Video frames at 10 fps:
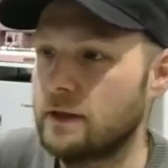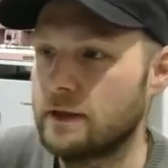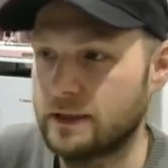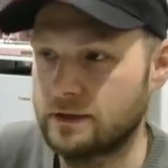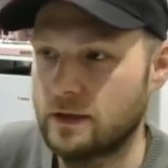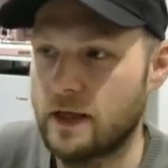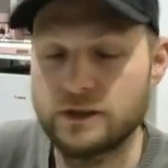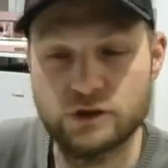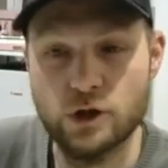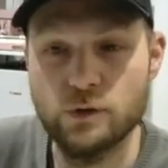That's
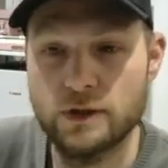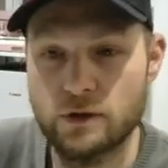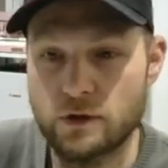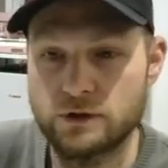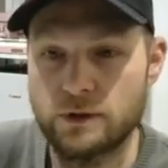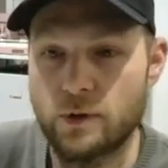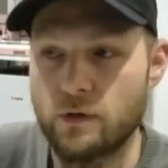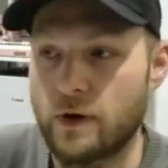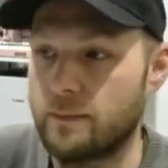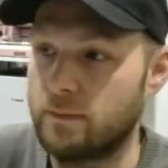excluding the cost of the
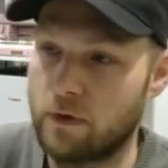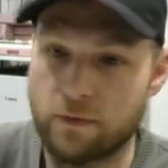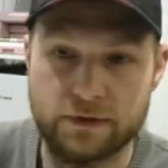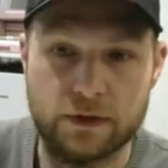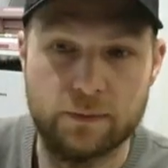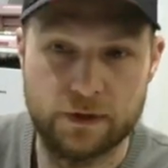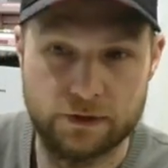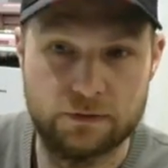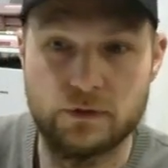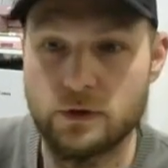program, obviously,
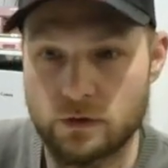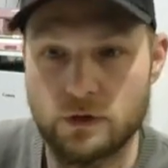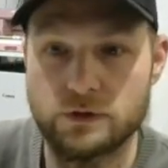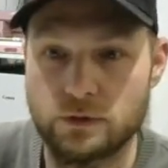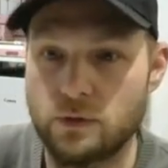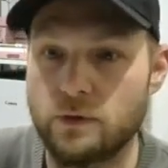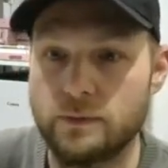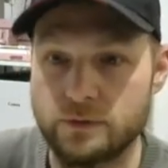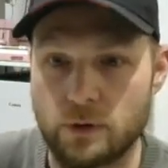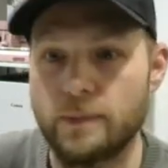because the cost of the
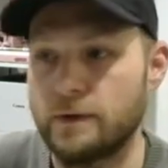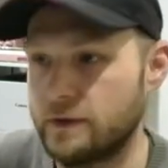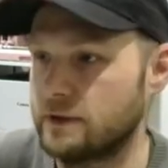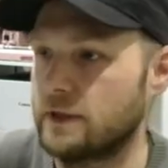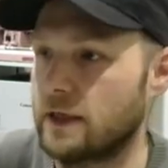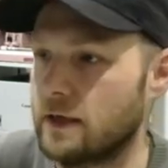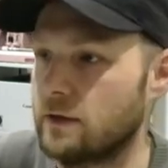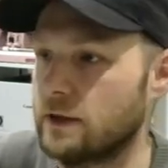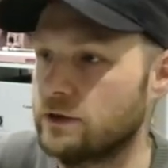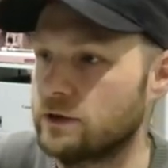program is not built into that
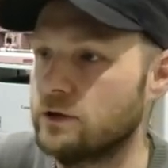calculation.